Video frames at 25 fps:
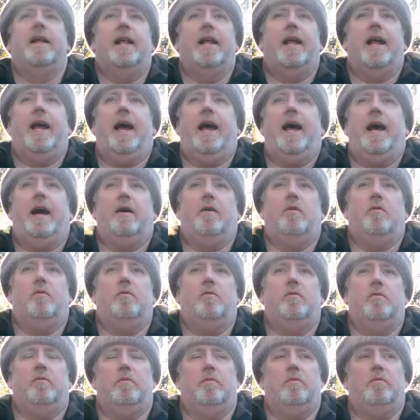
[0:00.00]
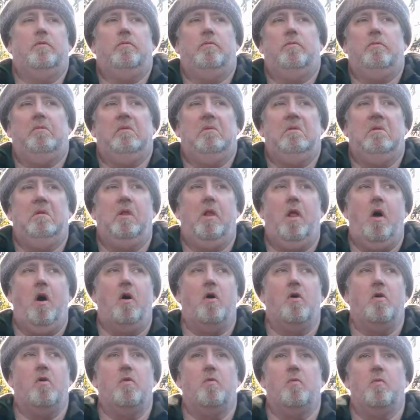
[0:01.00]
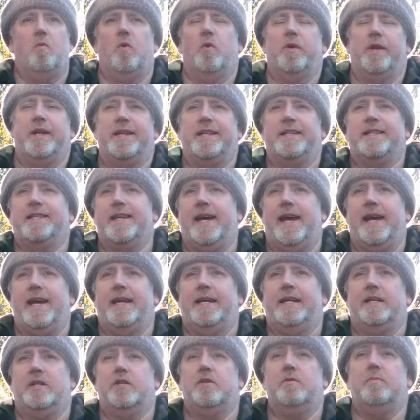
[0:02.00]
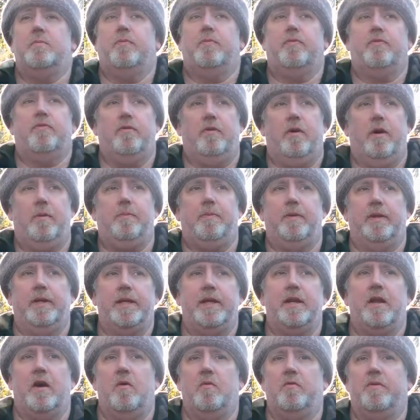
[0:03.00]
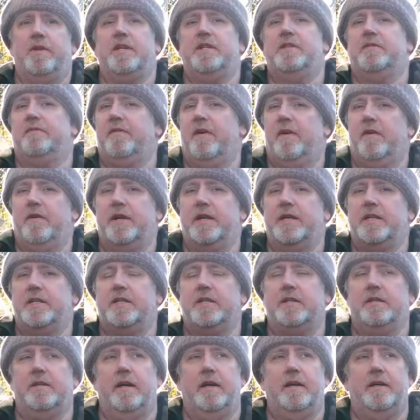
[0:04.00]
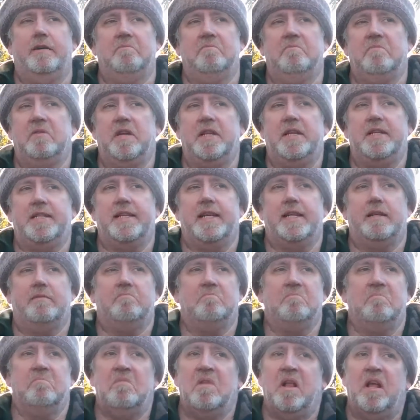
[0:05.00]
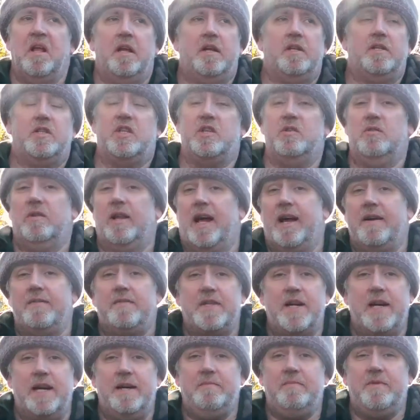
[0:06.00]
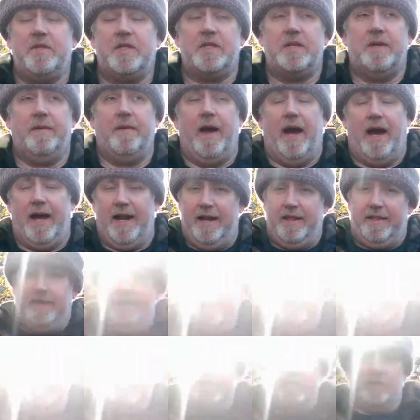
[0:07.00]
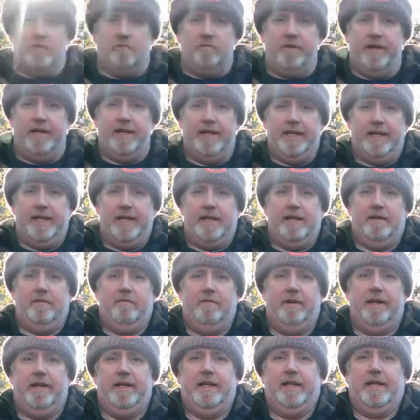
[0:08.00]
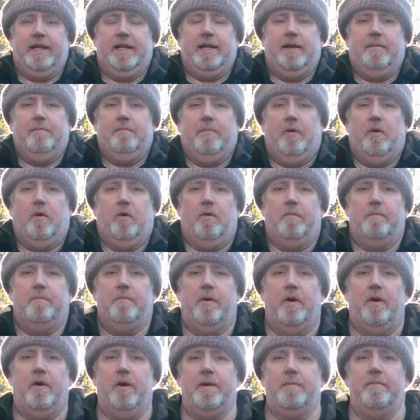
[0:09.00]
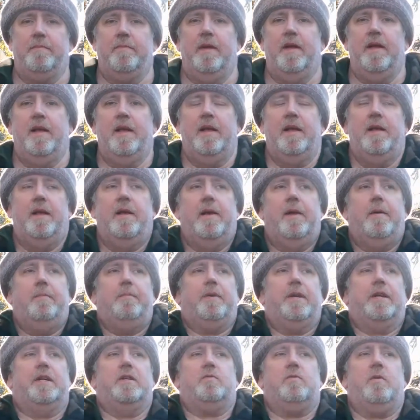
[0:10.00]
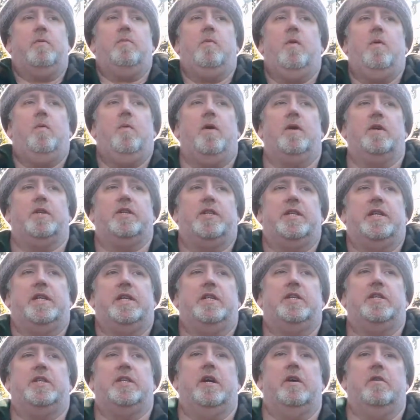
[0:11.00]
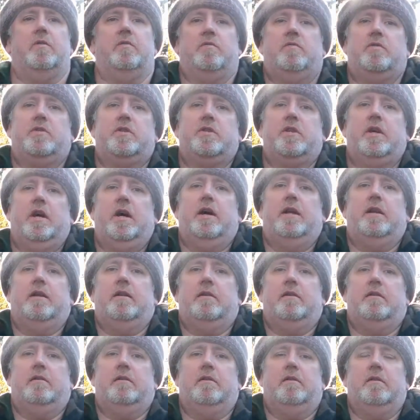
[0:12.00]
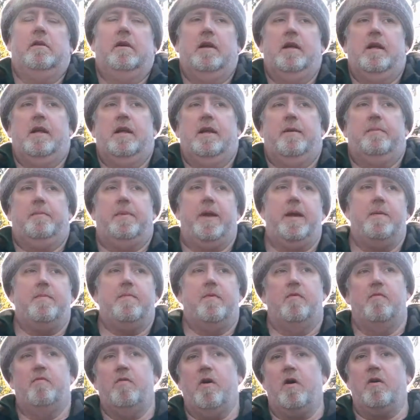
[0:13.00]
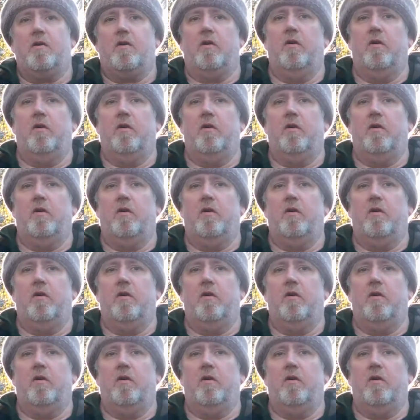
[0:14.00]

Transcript: how long would it take to properly know this forest? And he said 2 lifetimes. And I think this is a really important point, because when we watch these shows and people rock